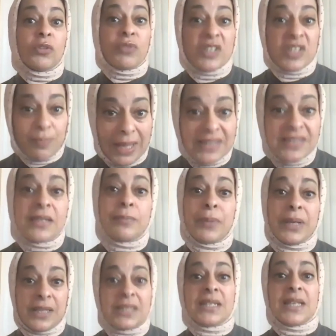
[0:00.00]

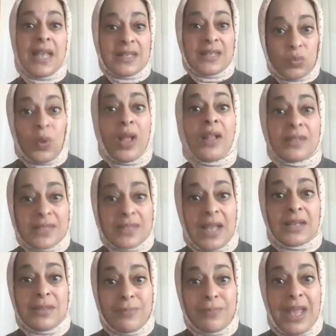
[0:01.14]
responsibility as well,
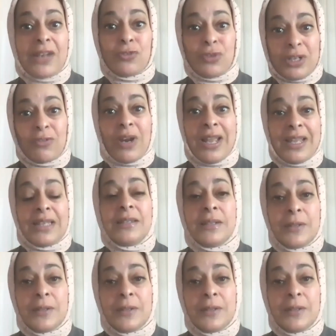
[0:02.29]
Dr. Madrak, right?